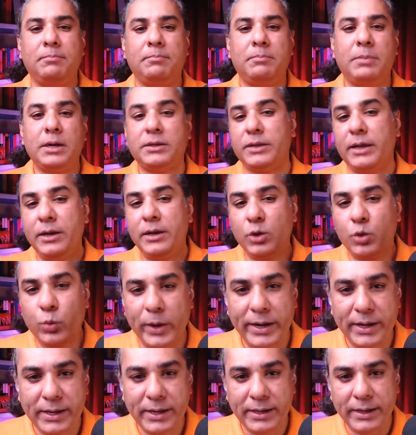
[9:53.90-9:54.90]
but in
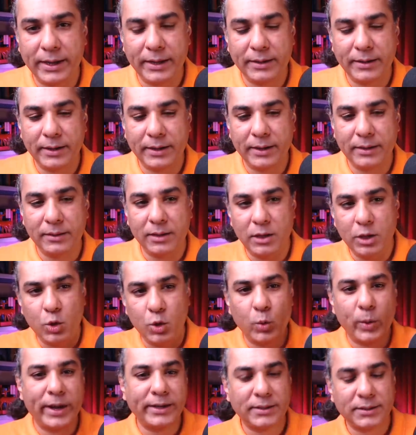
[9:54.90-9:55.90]
2018, the
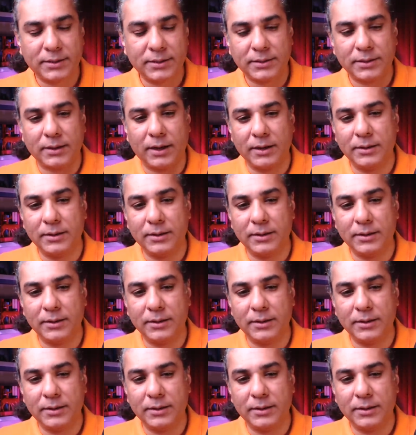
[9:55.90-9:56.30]
U.S.